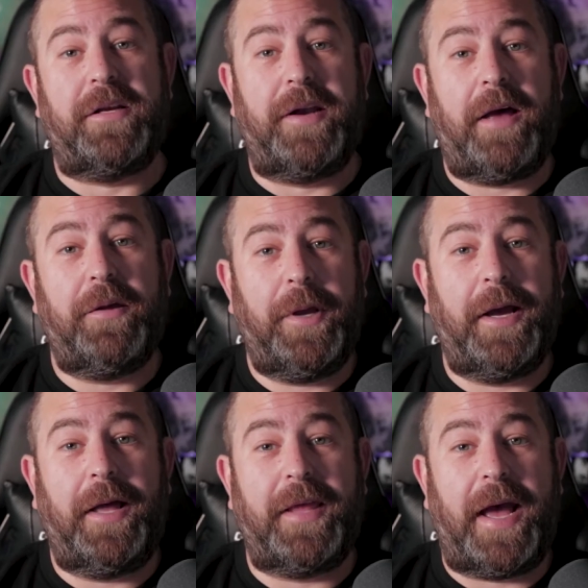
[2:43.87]
so now that we
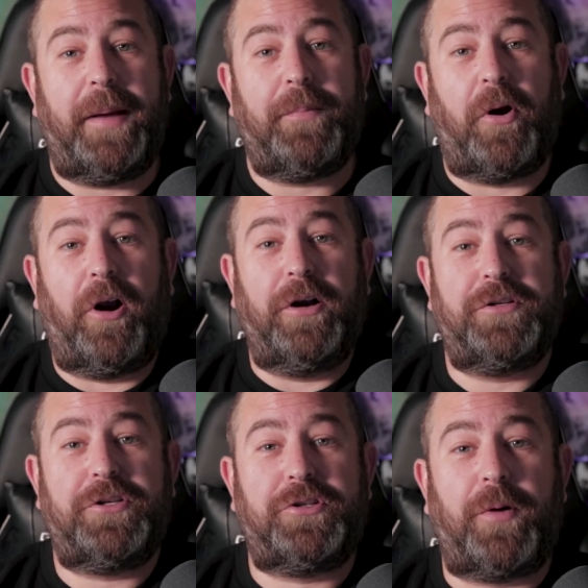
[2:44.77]
got that part
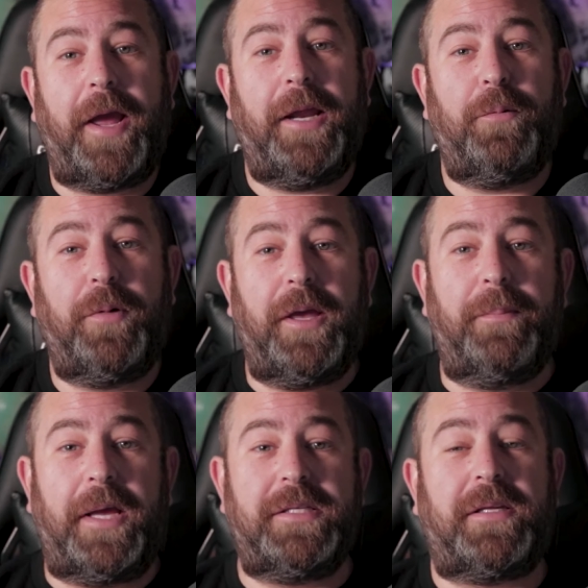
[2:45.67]
straight, we
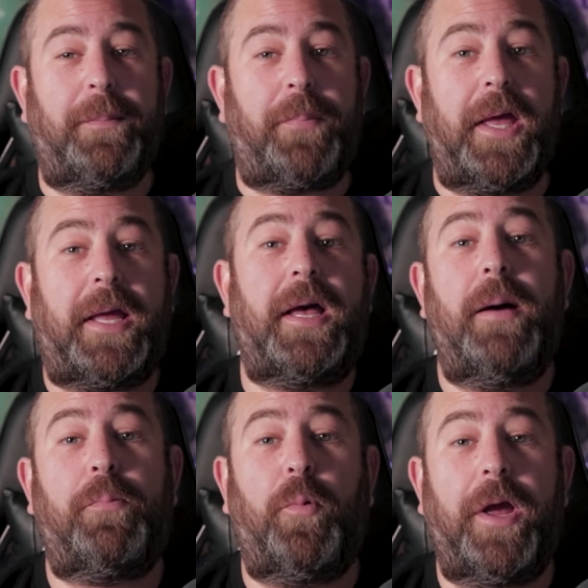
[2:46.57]
basically pick
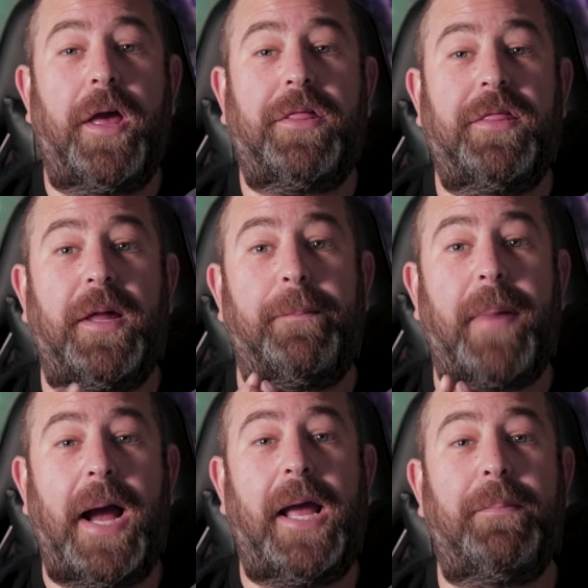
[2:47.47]
up with the
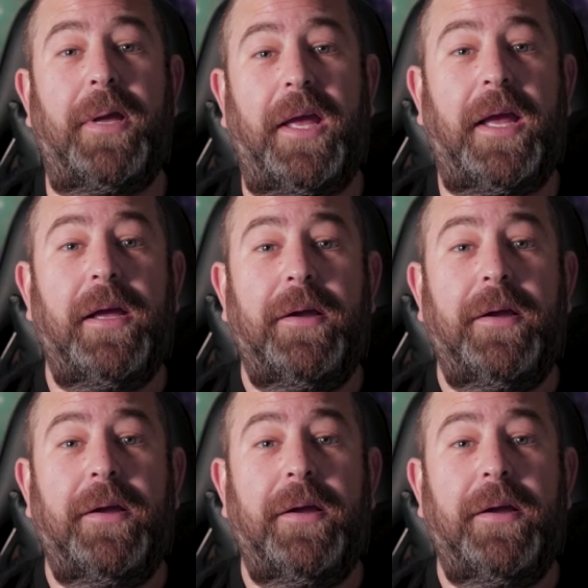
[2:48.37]
Maibi,